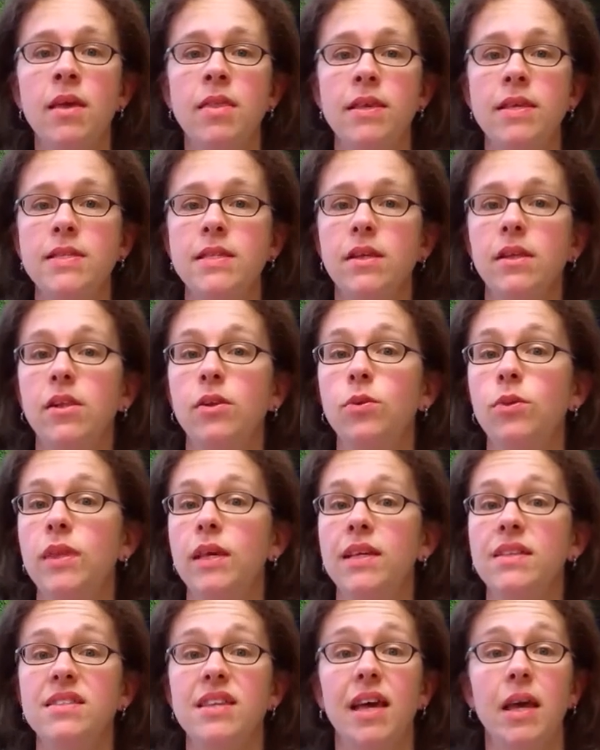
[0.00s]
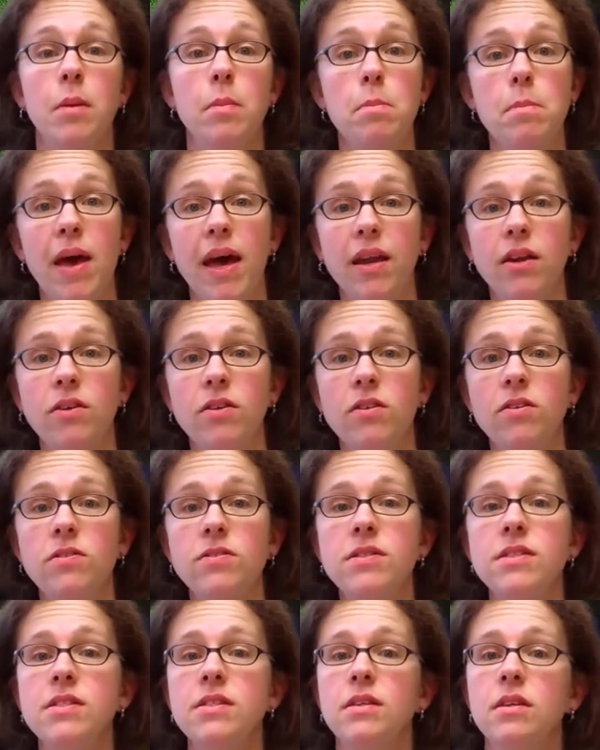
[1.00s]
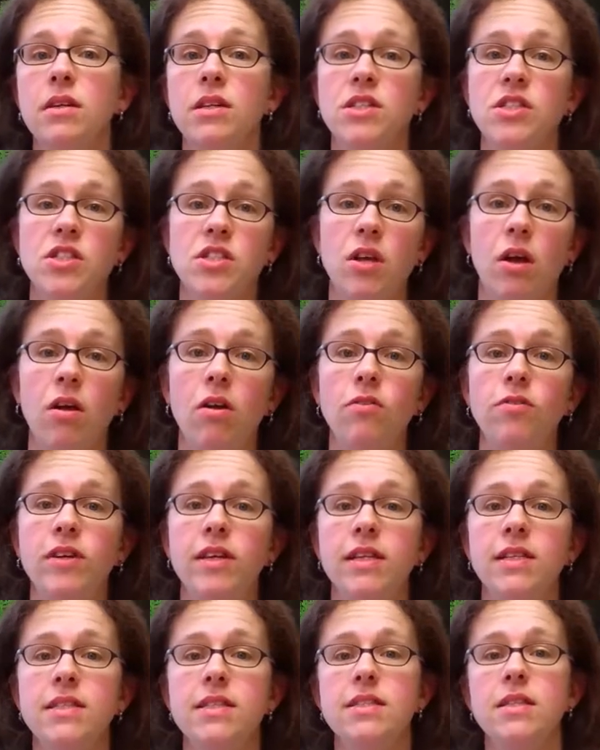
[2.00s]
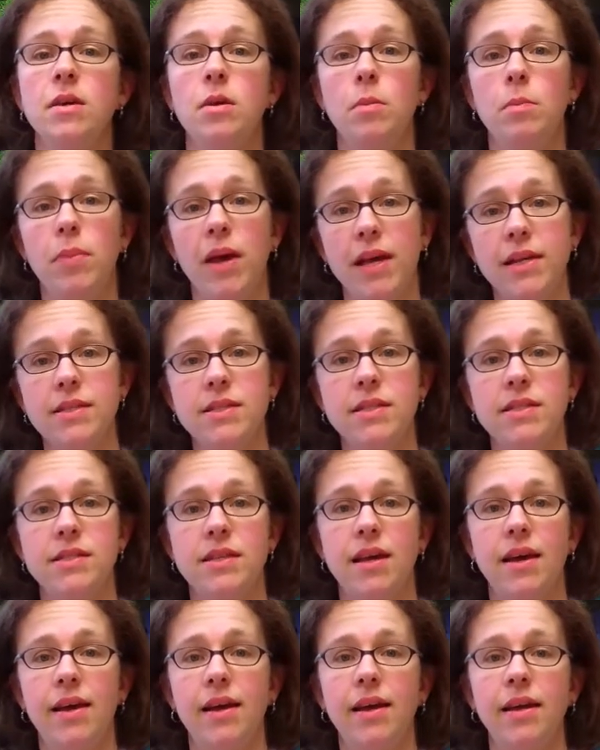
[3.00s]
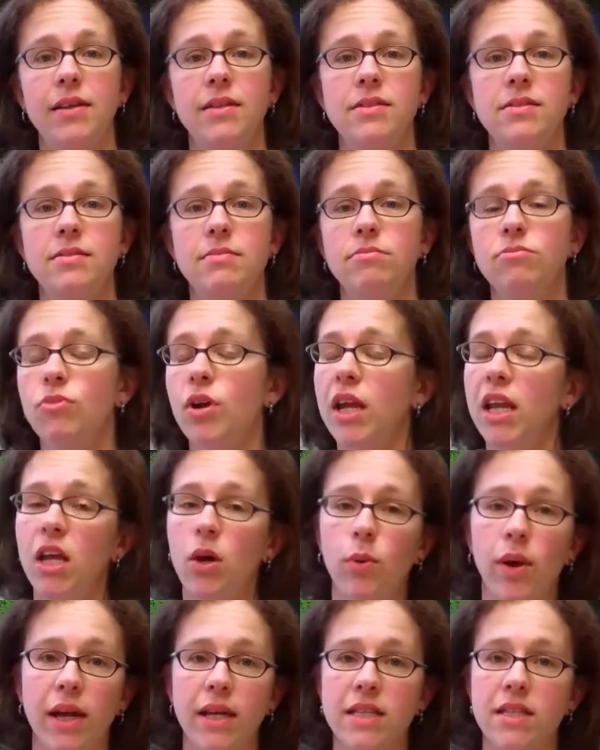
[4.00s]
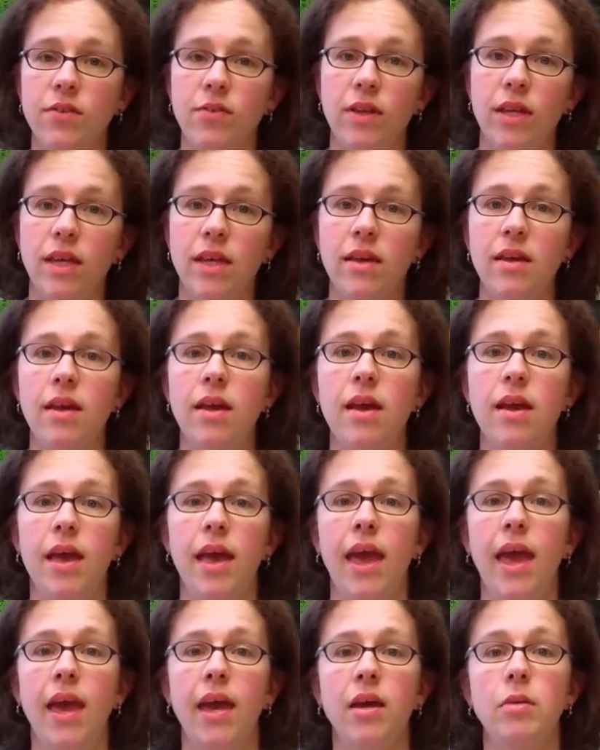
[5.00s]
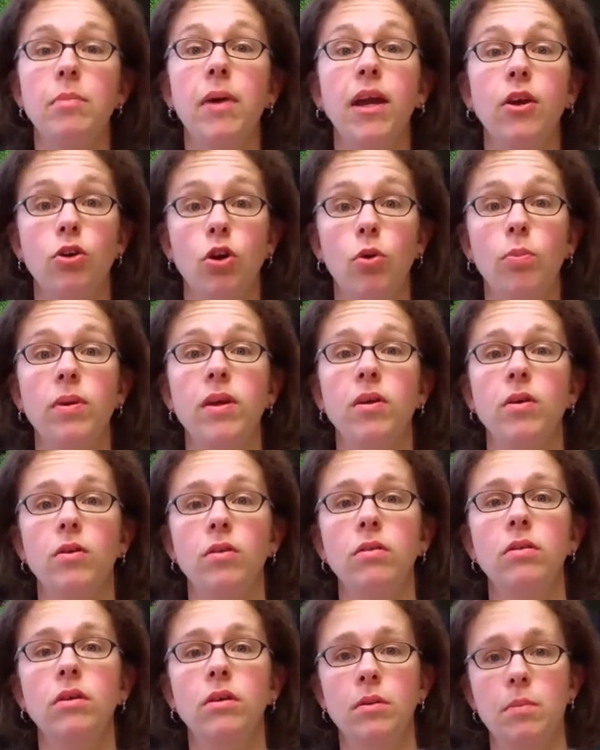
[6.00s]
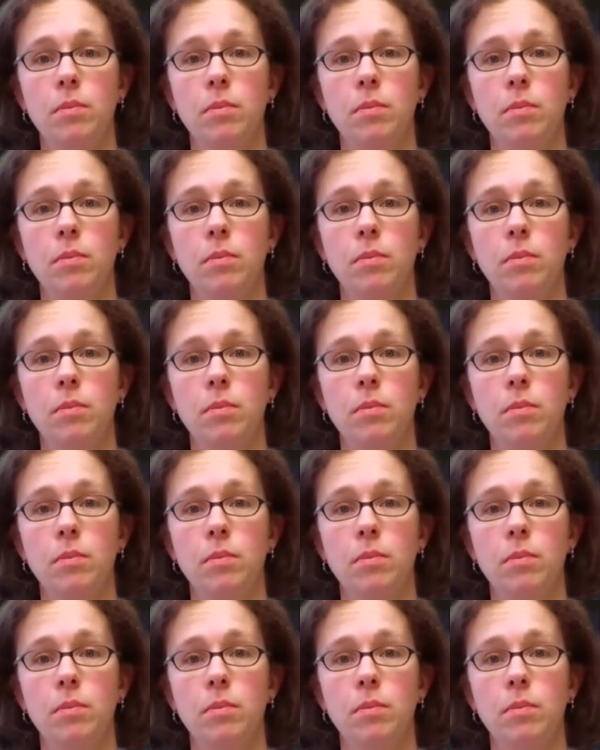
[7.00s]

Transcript: These include things like metals, solvents, pesticides, radioactivity, and microbial